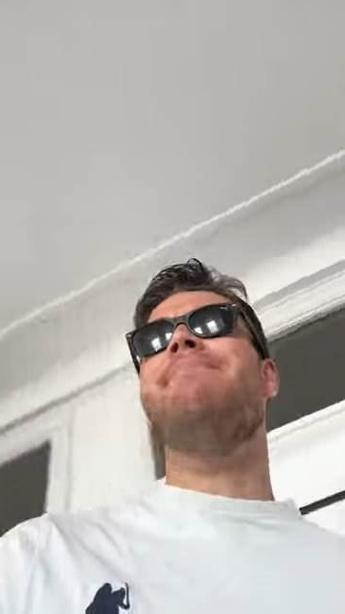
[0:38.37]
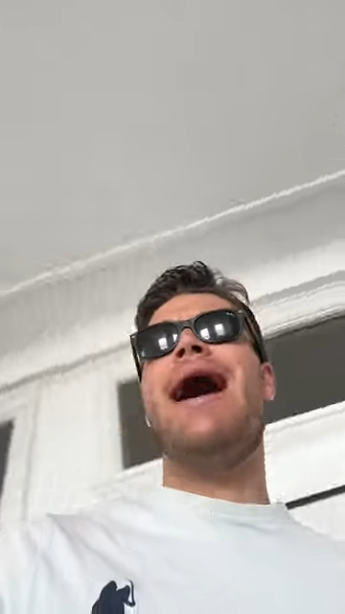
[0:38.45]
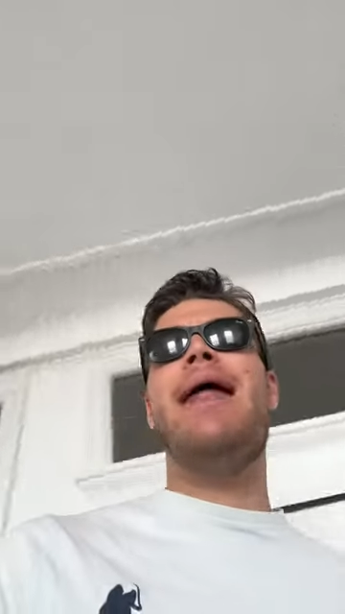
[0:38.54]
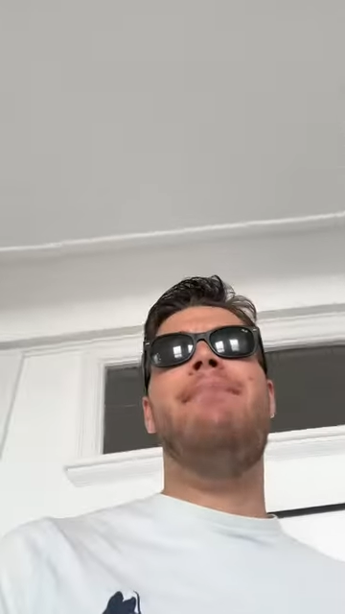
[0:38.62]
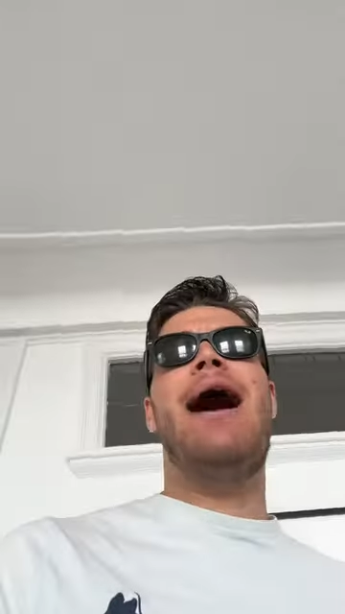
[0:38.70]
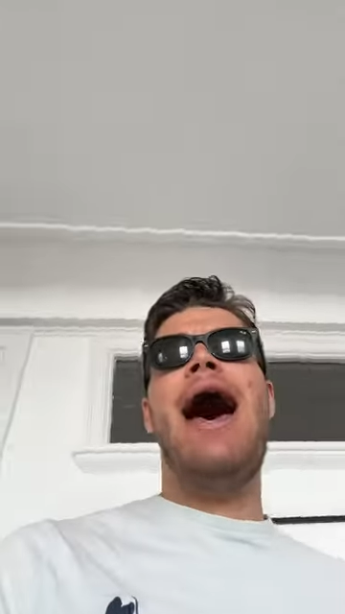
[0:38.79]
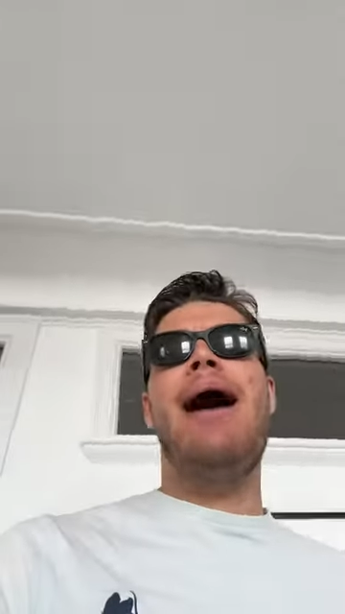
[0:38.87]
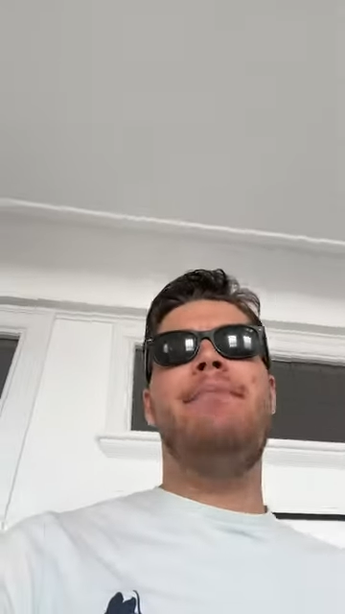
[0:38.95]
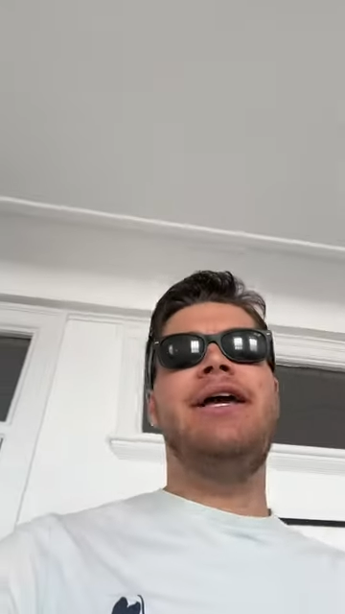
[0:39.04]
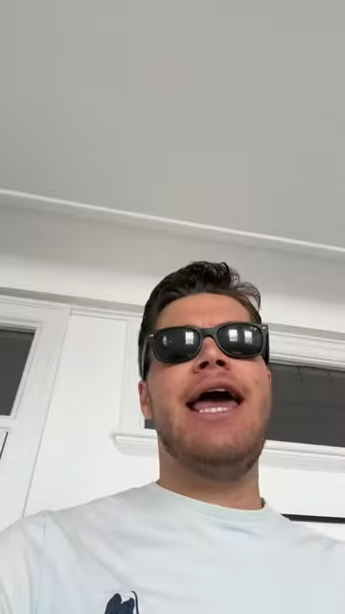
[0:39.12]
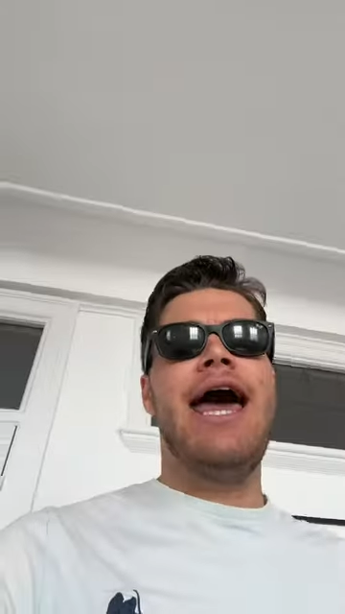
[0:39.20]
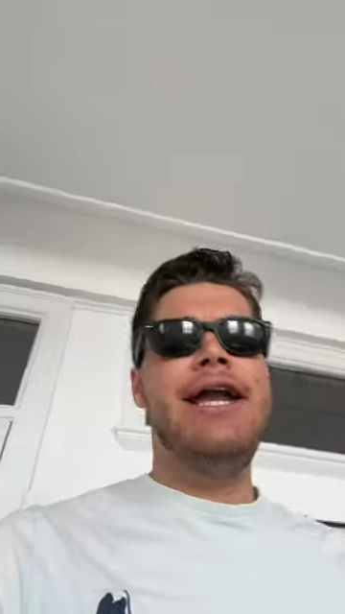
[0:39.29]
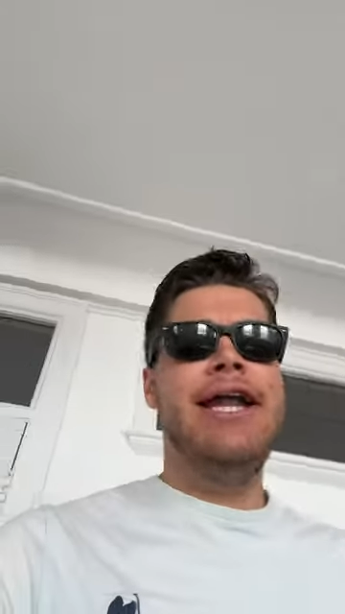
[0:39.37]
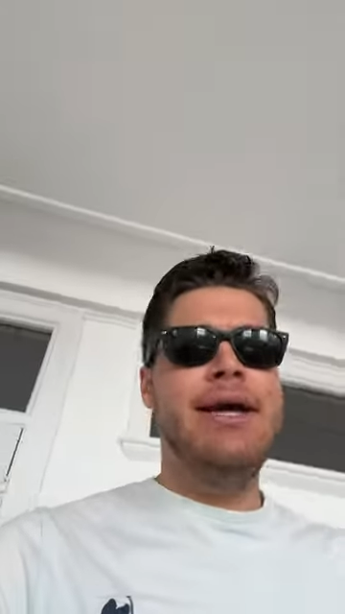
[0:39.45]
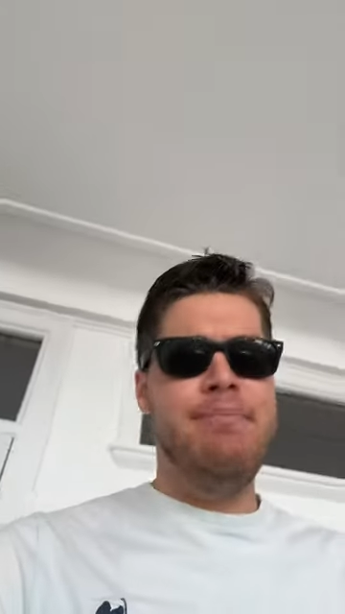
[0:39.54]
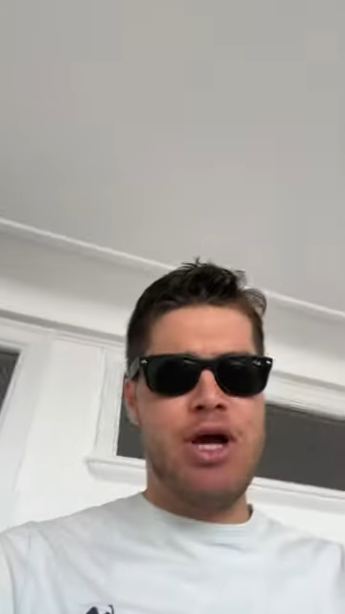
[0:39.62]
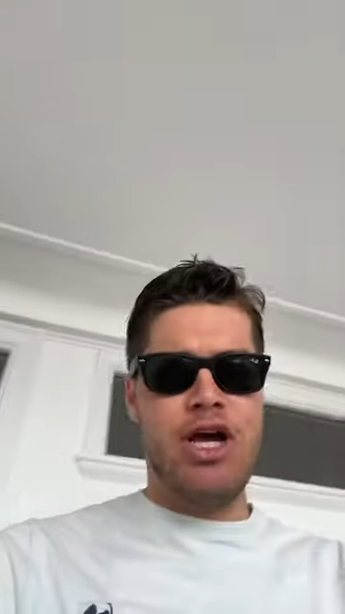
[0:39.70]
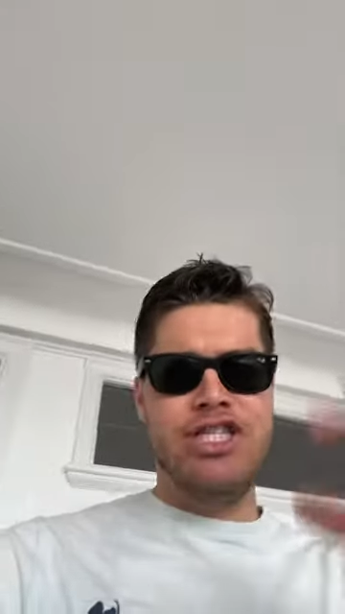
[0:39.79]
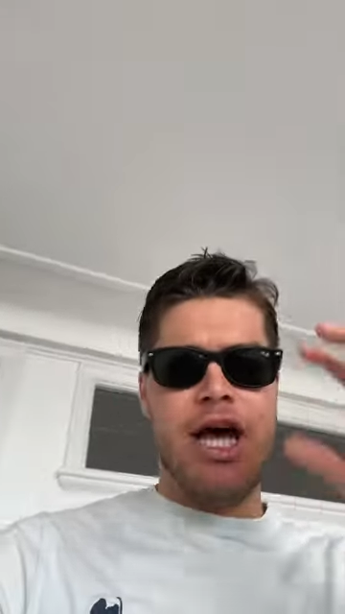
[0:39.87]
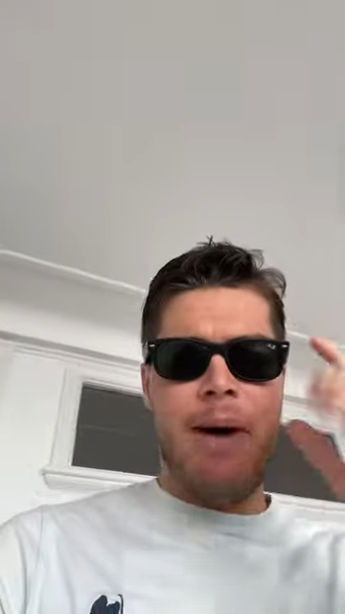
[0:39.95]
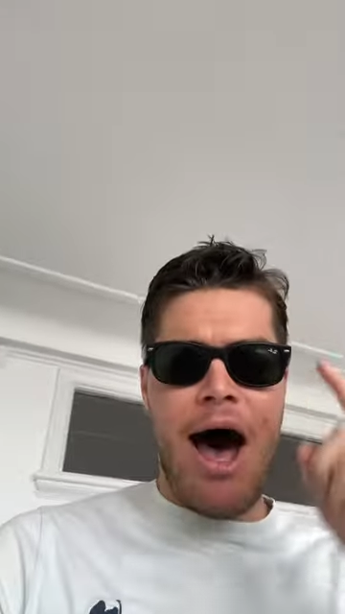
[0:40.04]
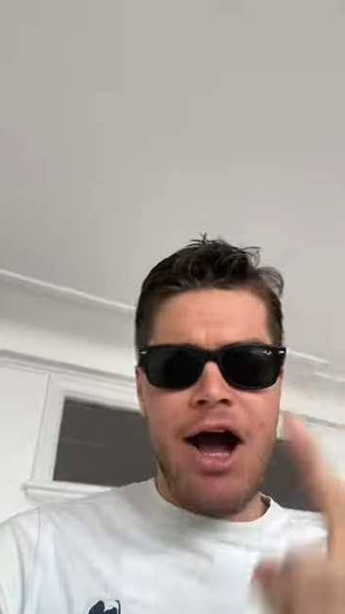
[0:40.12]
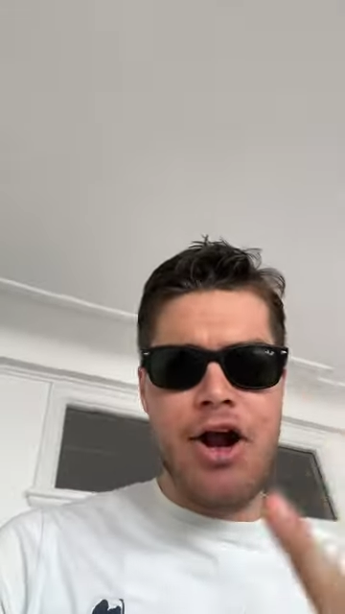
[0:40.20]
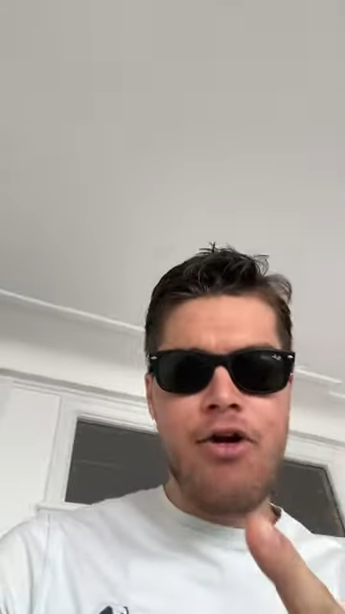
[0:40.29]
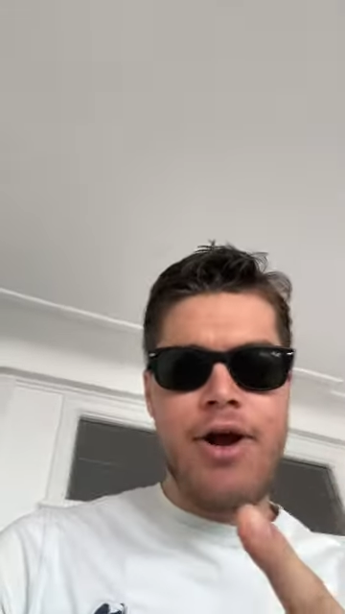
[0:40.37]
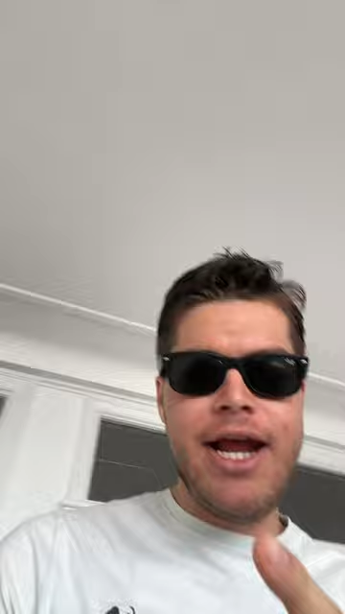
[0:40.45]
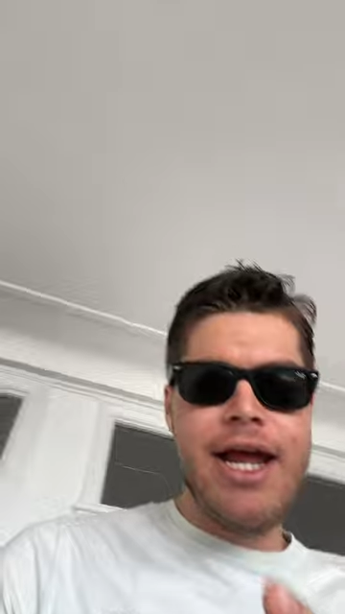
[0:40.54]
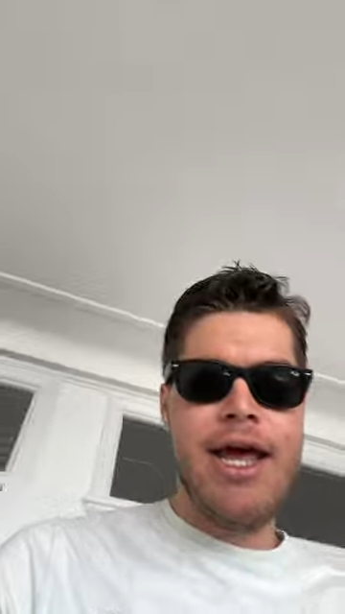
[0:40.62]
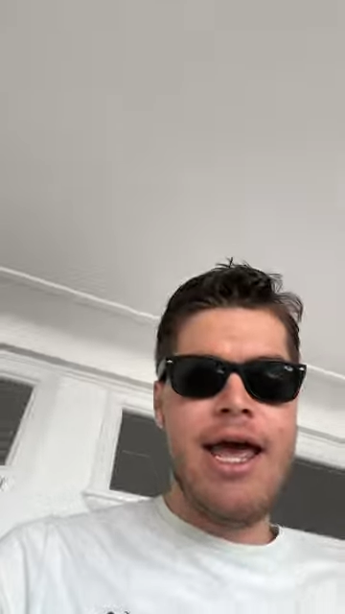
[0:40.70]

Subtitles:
man Mahatma Gandhi, because I'm hungry